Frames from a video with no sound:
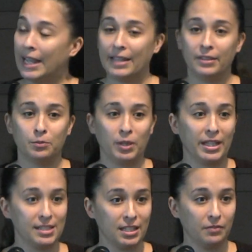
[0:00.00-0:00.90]
And then we
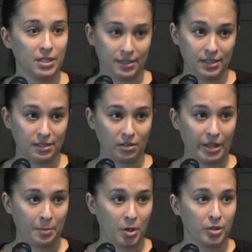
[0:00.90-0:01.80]
like to give this
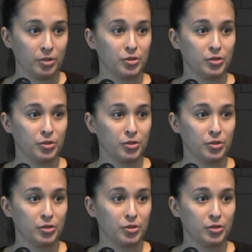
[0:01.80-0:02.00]
disclaimer.